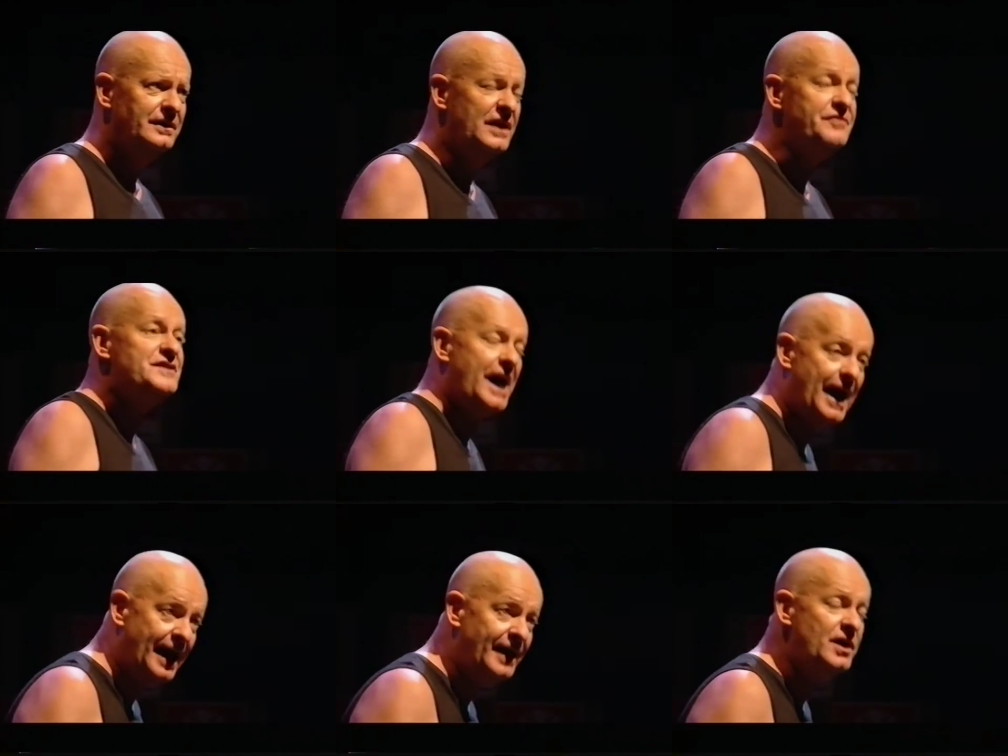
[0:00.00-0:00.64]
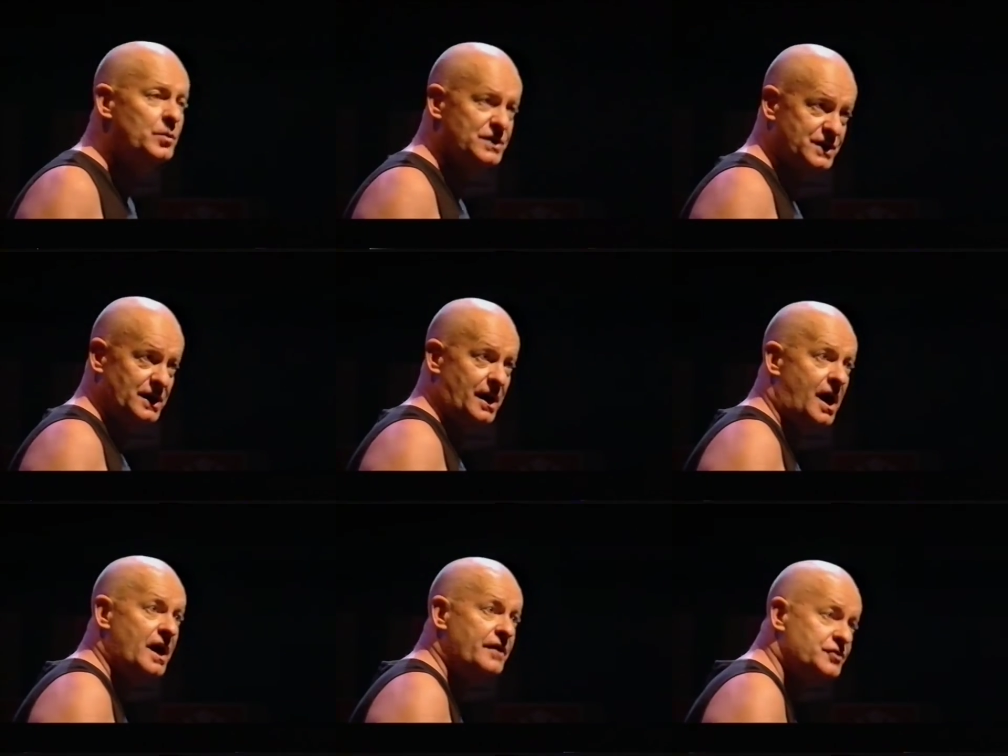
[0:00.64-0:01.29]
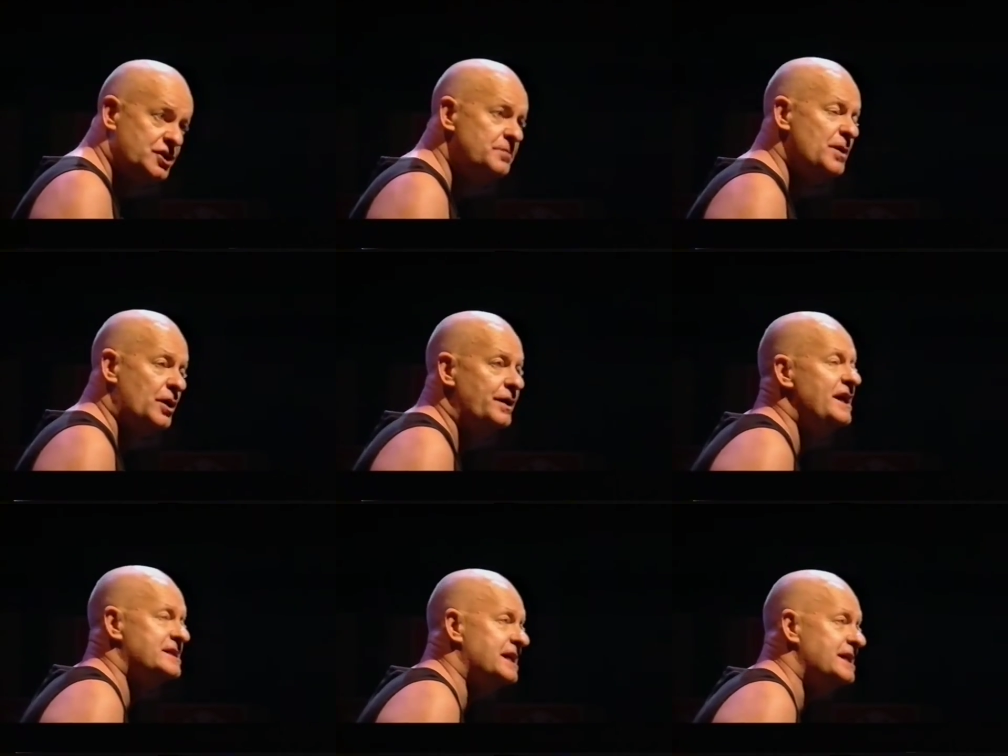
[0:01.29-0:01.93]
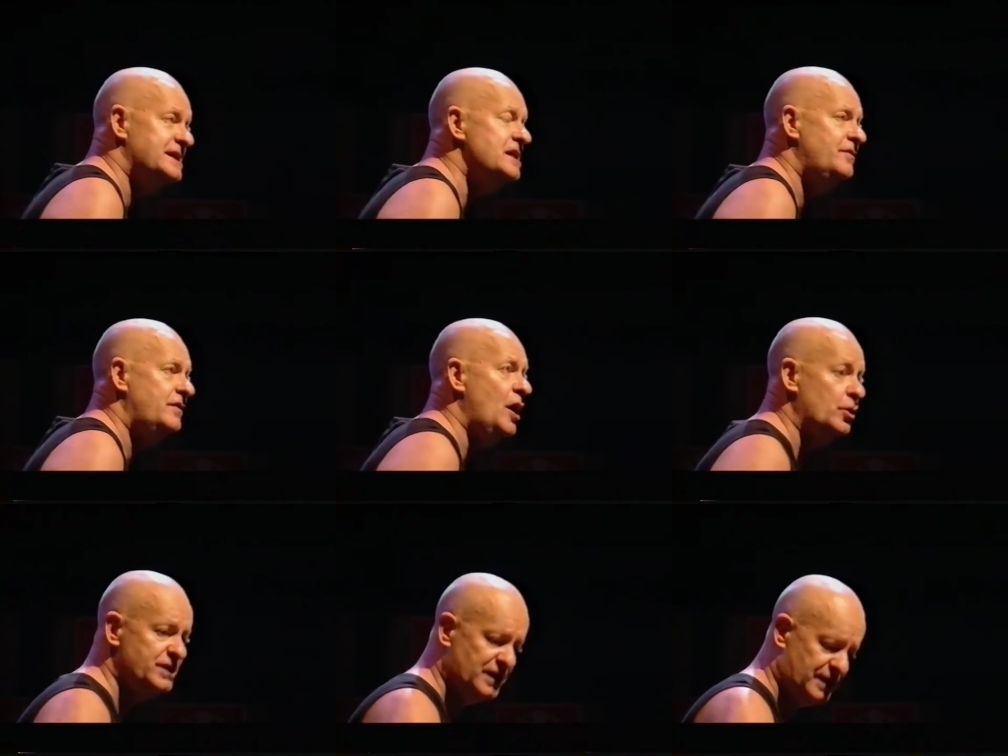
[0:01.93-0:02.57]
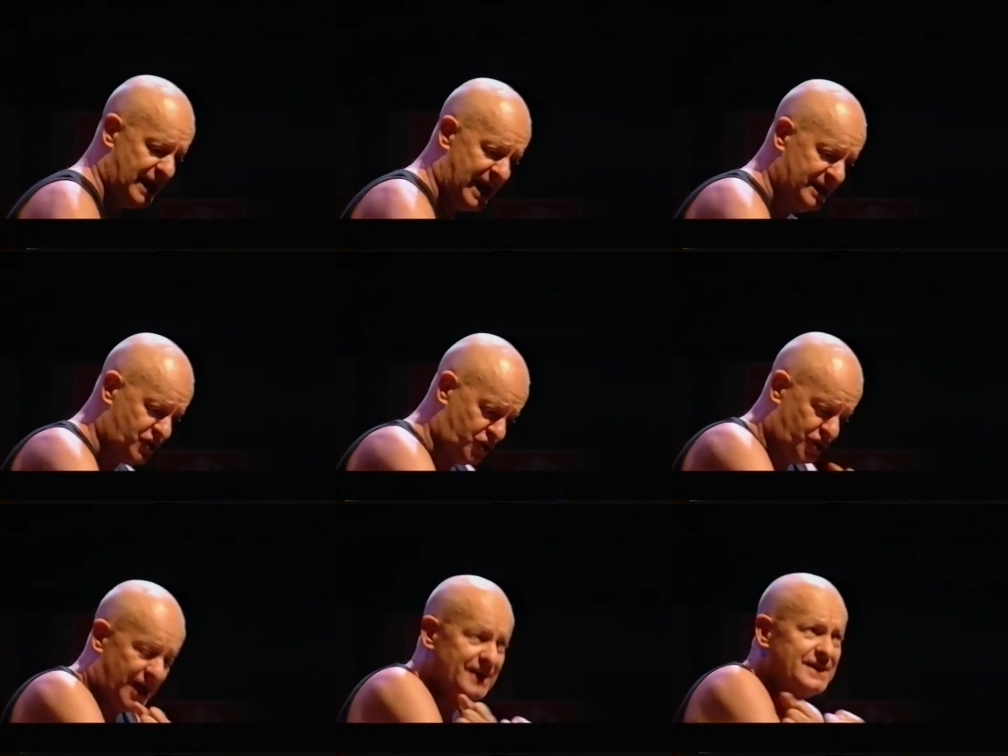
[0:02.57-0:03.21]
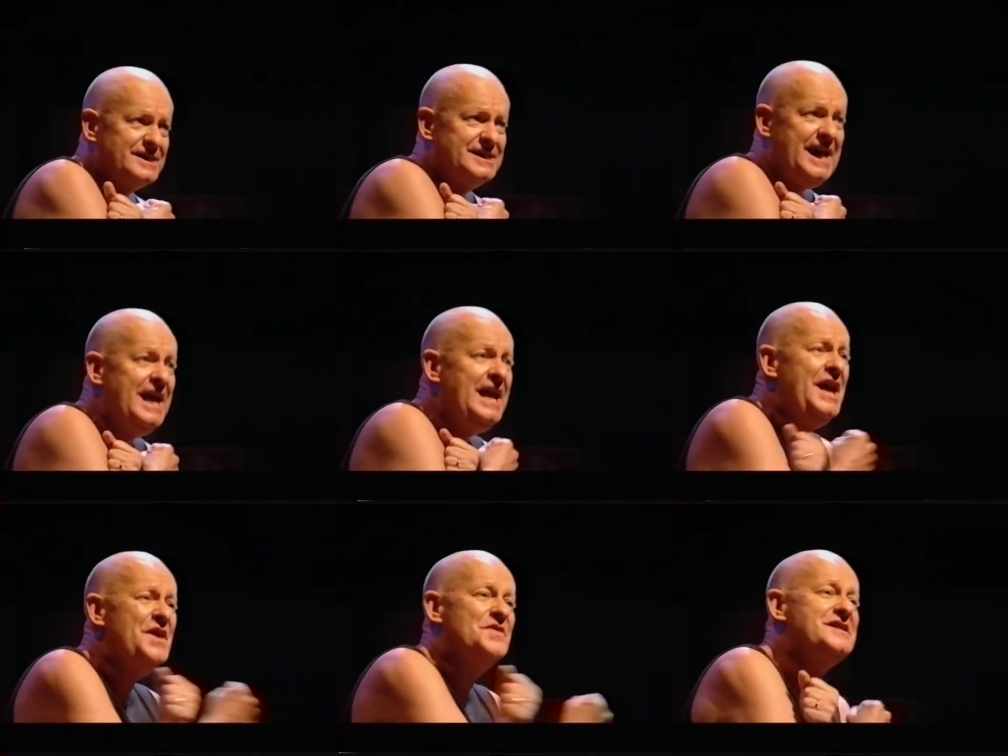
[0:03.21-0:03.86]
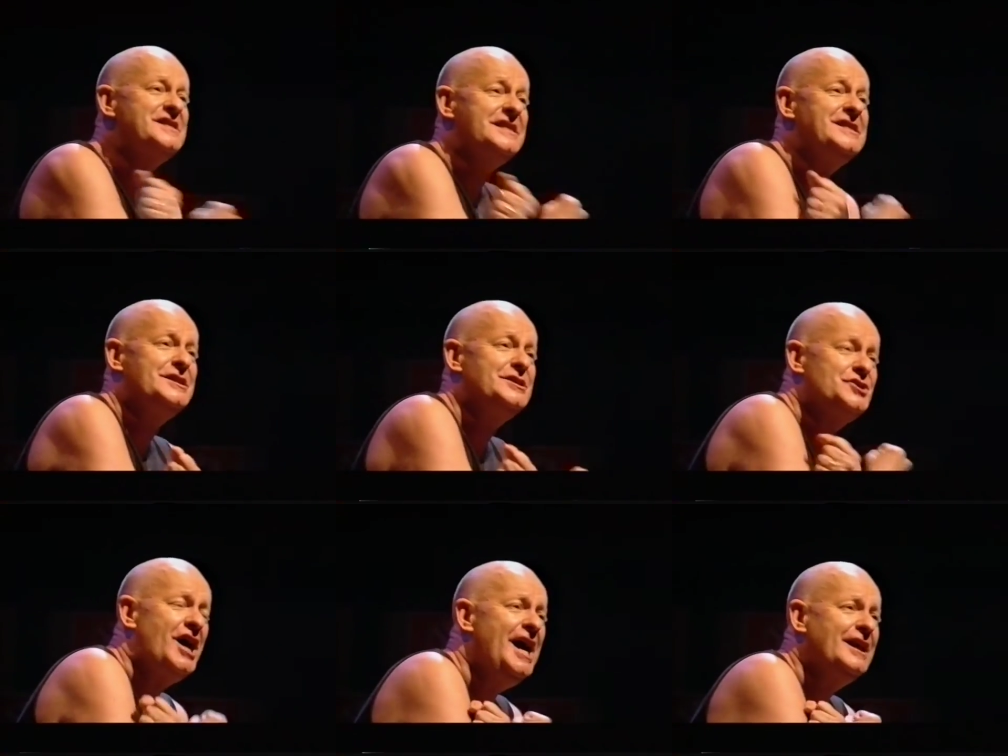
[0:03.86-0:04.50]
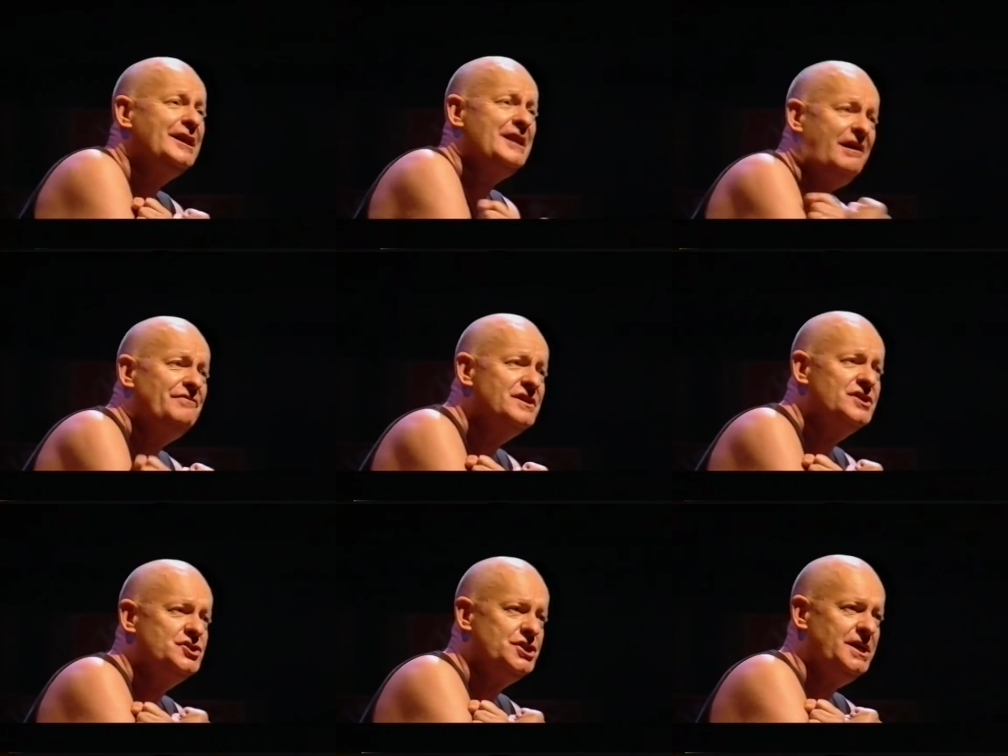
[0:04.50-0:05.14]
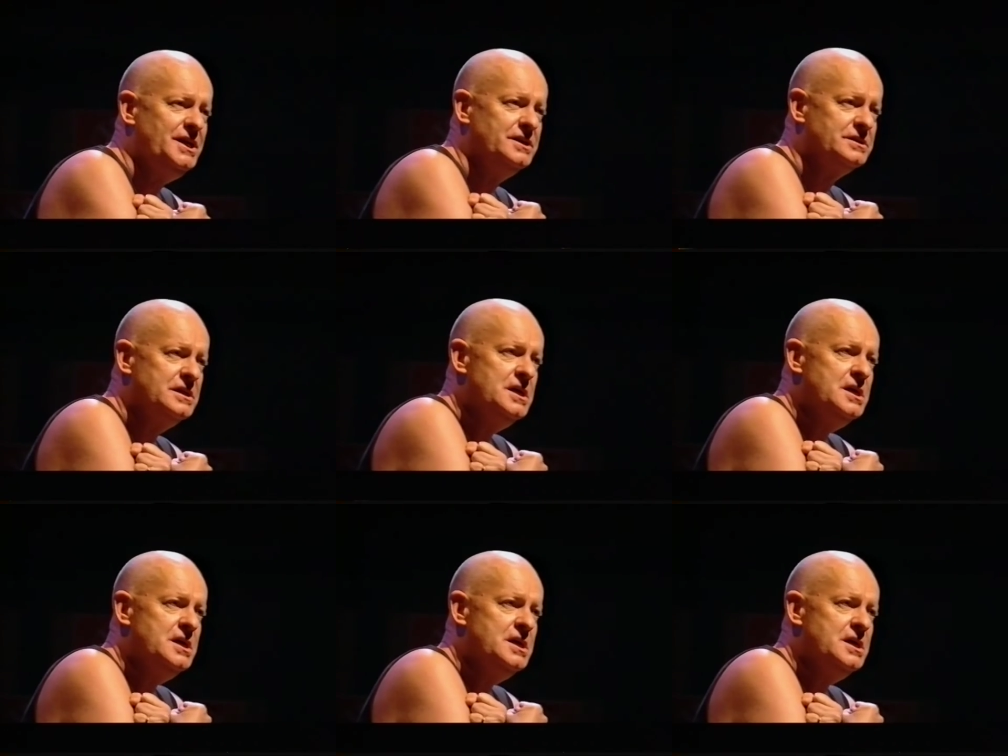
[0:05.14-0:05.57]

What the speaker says: If Diana was alive, she'd be on SATV holding an AIDS child and saying, this is a child, love this child.